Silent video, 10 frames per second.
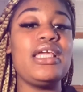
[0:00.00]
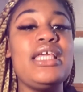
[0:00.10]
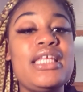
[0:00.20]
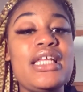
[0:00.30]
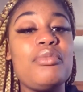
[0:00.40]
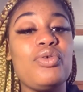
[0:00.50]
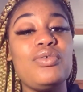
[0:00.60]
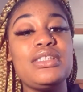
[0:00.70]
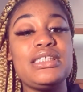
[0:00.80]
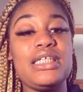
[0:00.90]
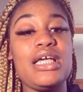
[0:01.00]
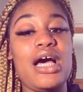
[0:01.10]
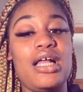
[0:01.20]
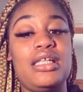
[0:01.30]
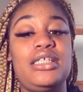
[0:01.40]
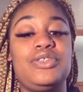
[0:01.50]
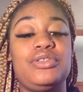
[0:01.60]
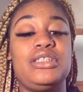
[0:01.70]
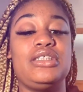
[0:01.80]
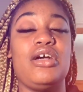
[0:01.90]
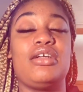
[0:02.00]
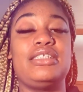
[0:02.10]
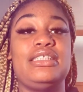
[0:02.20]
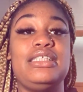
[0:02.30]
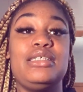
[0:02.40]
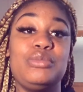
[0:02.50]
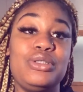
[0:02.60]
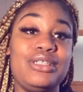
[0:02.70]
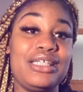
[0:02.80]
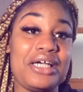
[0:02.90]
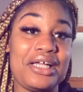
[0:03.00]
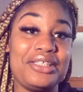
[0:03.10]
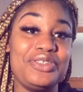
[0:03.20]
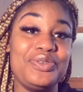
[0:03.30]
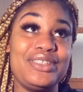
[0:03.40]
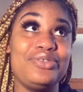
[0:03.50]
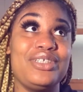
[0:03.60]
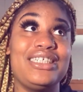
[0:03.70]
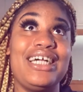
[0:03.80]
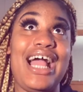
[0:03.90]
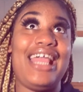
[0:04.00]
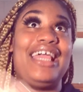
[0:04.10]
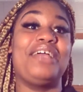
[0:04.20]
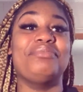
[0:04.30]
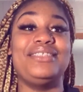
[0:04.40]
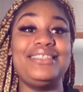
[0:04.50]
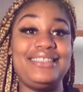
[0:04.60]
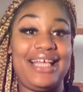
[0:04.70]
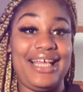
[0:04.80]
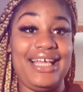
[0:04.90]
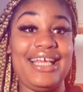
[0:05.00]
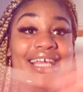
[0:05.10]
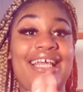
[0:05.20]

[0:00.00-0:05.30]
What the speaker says: Ended up going to the college, which is Garden City Community College, which is where I am today.